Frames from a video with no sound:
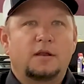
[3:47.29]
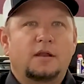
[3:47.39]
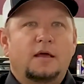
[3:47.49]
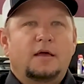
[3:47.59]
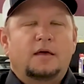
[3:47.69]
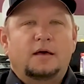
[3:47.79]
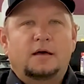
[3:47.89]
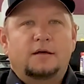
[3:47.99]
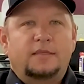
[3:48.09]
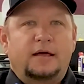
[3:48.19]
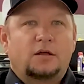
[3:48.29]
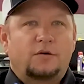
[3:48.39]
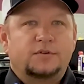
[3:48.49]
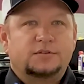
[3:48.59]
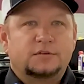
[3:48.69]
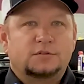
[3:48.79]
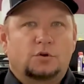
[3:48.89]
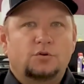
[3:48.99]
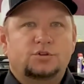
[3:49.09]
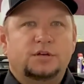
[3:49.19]
and that obviously is the
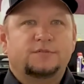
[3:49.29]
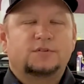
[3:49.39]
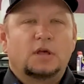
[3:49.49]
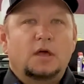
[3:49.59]
crew chiefs.